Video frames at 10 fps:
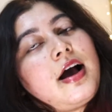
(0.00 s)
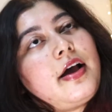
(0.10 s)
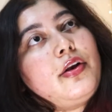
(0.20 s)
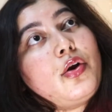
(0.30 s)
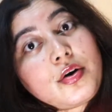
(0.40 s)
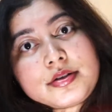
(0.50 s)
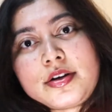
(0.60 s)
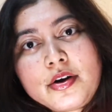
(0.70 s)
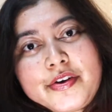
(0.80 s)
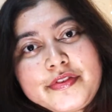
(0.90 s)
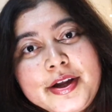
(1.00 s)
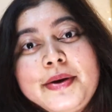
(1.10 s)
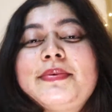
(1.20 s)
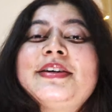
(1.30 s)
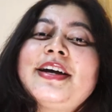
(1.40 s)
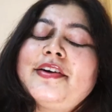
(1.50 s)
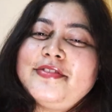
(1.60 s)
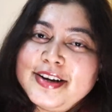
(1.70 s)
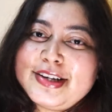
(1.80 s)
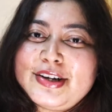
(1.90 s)
I lost a lot of them, I
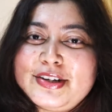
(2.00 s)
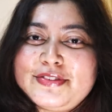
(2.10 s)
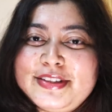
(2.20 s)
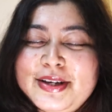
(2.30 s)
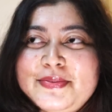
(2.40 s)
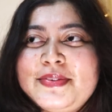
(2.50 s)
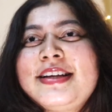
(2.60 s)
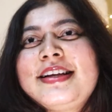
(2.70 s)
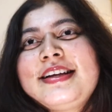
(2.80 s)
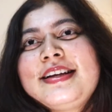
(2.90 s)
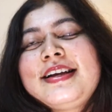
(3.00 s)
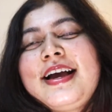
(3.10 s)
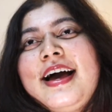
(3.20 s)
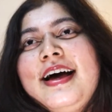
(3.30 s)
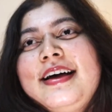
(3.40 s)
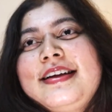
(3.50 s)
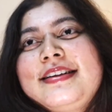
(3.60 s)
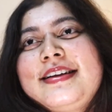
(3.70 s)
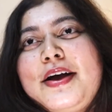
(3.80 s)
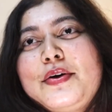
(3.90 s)
won a lot of them,
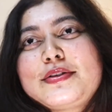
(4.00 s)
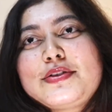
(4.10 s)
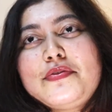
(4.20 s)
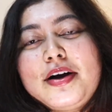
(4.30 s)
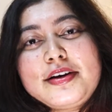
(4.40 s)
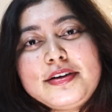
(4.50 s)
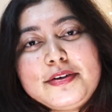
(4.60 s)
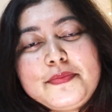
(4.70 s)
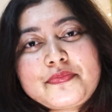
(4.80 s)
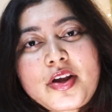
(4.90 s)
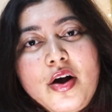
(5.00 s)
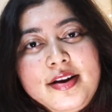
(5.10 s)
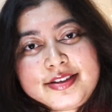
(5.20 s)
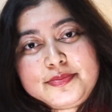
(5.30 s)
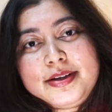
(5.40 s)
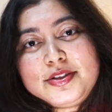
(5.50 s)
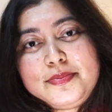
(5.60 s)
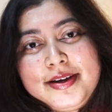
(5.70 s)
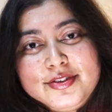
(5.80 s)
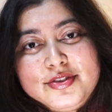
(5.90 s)
and I also won a all expense
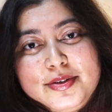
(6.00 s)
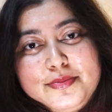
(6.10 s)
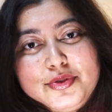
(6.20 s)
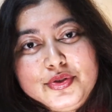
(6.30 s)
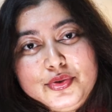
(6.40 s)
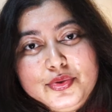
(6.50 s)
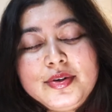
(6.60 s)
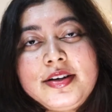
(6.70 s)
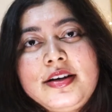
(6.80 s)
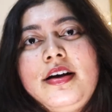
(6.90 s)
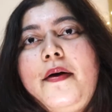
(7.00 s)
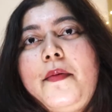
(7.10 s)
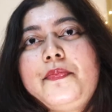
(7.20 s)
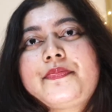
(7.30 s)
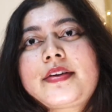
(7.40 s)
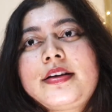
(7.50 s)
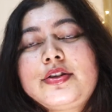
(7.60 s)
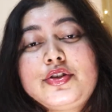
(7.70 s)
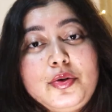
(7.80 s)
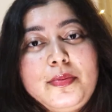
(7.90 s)
paid trip to
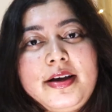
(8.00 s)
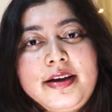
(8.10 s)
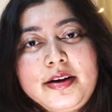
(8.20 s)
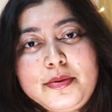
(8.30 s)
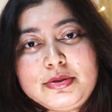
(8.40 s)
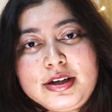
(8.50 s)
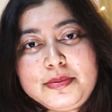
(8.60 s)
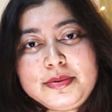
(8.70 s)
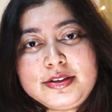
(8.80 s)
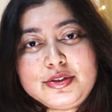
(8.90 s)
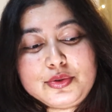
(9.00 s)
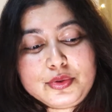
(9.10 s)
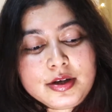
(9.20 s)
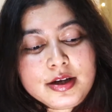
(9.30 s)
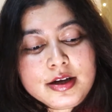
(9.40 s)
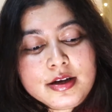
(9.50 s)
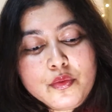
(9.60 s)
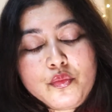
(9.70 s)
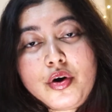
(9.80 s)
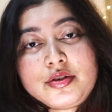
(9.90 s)
Dubai and Abu Dhabi to
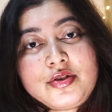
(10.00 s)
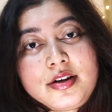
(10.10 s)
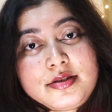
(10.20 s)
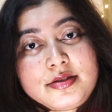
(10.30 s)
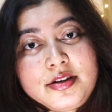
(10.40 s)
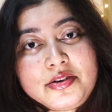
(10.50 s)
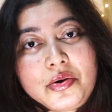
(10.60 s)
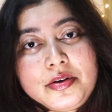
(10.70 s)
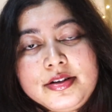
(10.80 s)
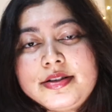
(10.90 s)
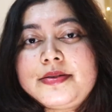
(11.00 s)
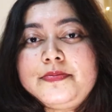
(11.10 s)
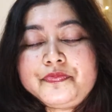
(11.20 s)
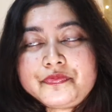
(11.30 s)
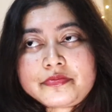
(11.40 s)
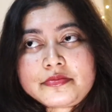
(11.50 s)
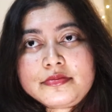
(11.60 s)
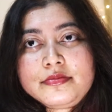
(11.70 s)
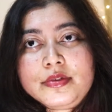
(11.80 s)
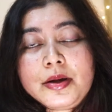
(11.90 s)
watch Rajasthan Royals
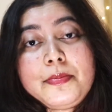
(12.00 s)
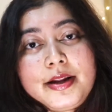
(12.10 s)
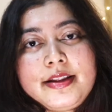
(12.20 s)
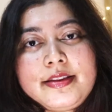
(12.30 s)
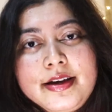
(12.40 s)
play in the